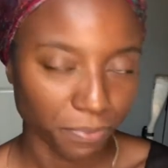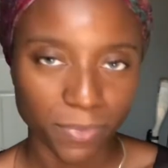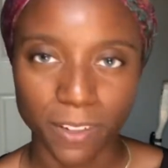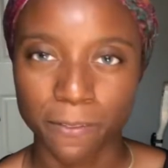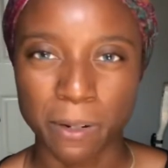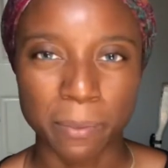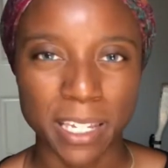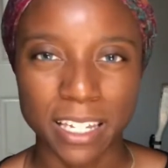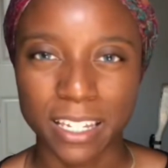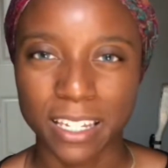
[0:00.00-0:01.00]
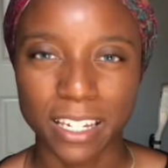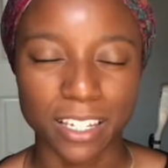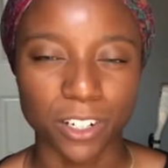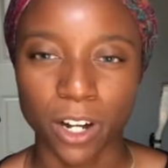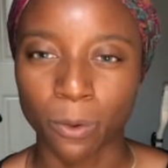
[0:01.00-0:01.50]
For me,
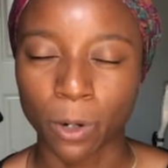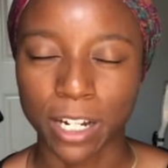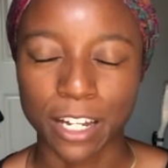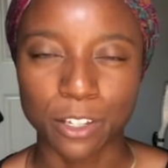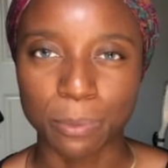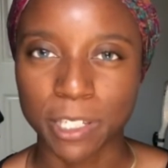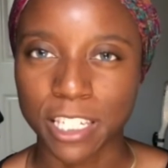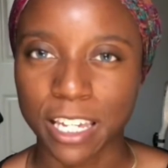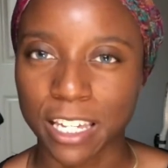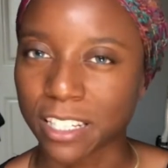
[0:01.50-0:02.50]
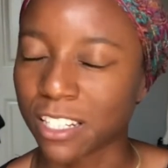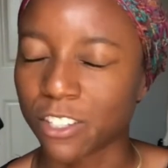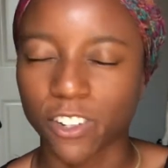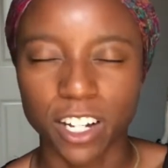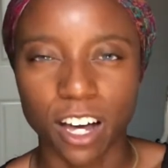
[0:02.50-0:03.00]
I work at UPS. It's
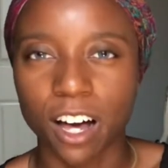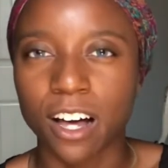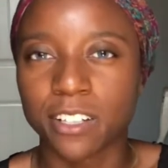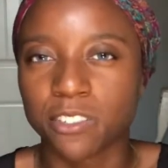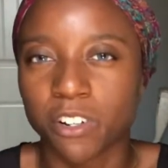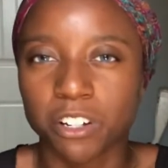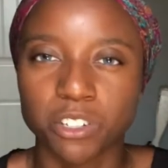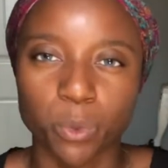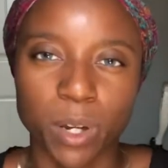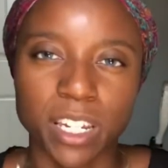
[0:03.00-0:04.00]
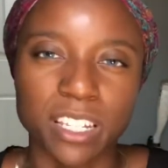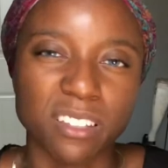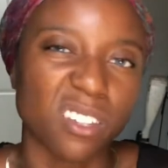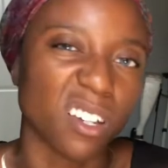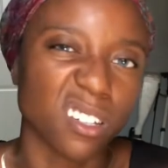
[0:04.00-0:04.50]
very hot, it's very sweaty,
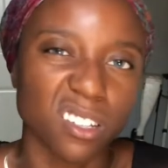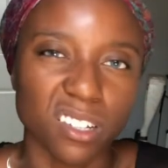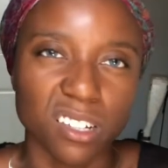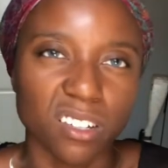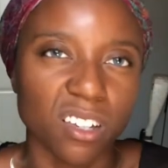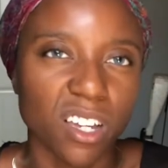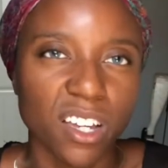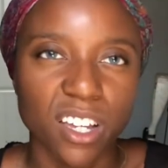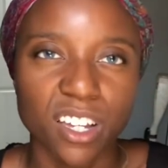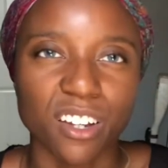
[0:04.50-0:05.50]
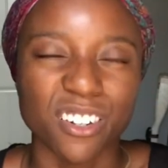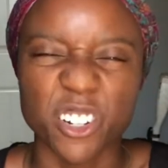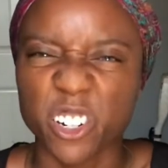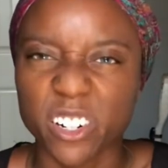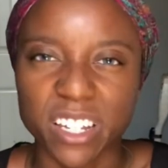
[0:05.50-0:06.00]
dusty,
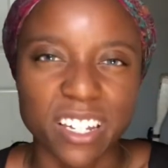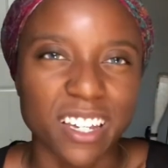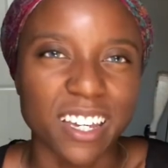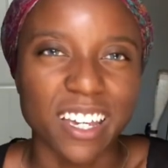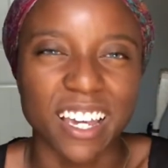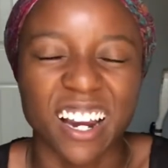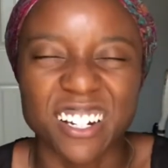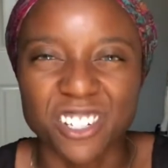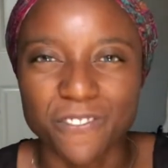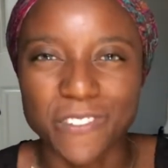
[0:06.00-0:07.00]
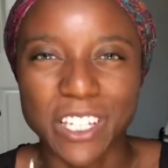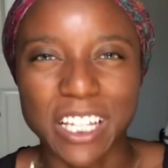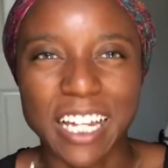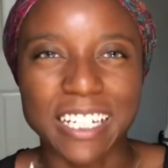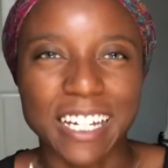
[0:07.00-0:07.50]
dirty, and I just feel
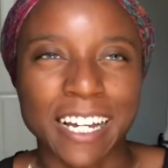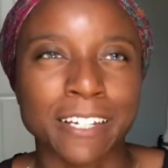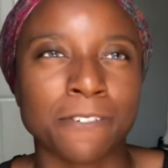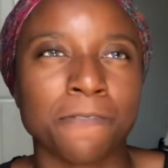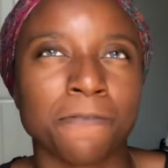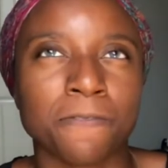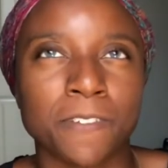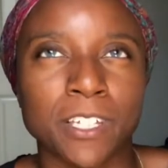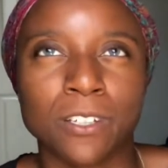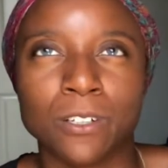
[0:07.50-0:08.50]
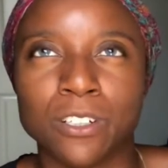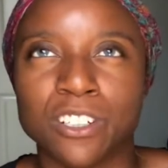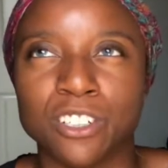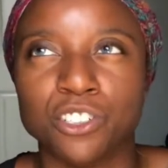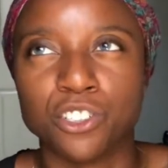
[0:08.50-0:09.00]
like I can feel the
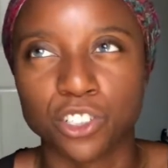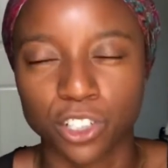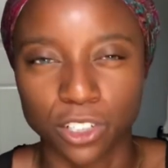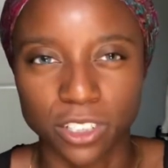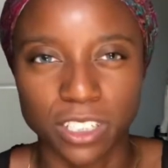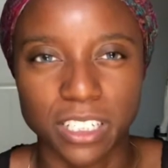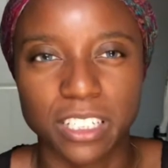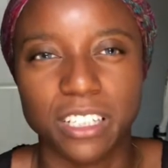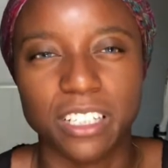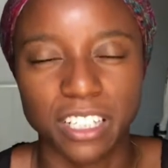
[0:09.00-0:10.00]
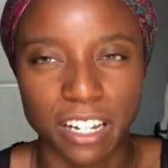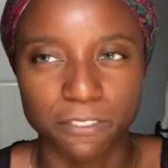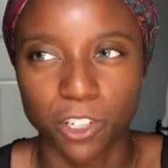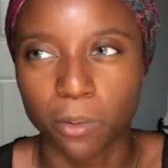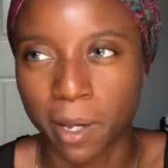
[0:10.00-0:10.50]
dirt left
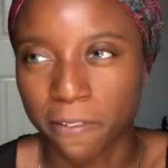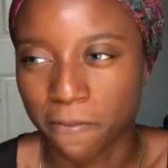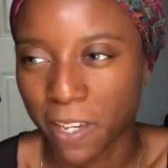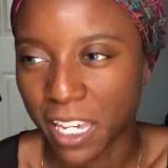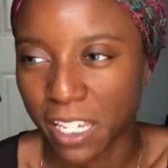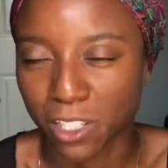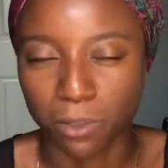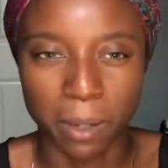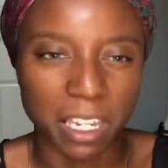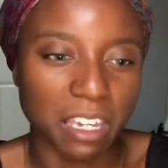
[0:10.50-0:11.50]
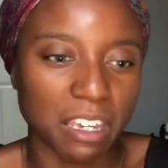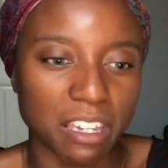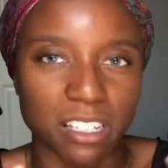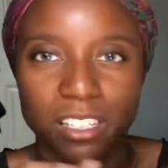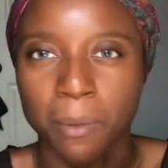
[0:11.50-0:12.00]
on my face and my
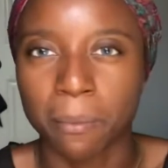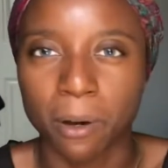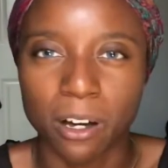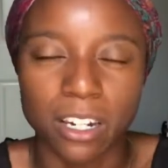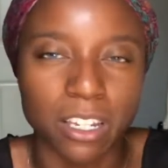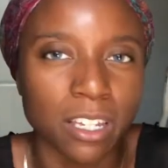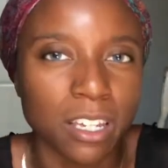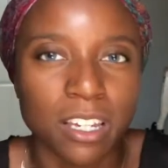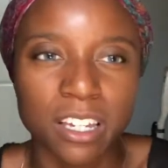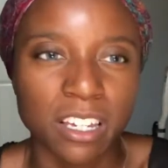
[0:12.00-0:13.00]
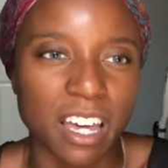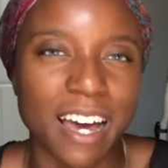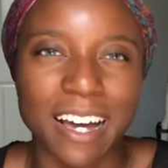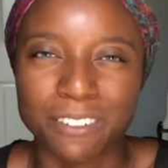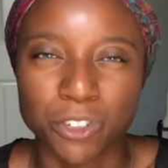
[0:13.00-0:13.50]
hands and my body
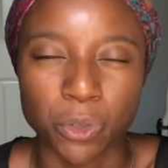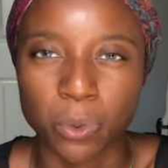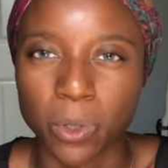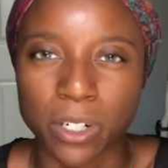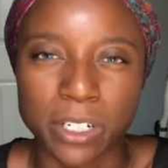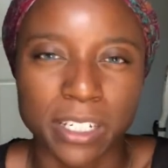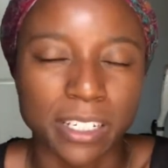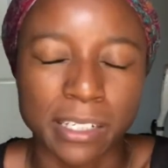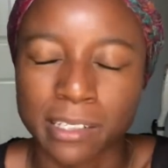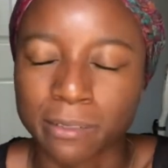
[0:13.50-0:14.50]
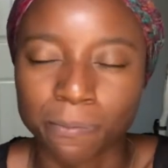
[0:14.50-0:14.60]
after work, and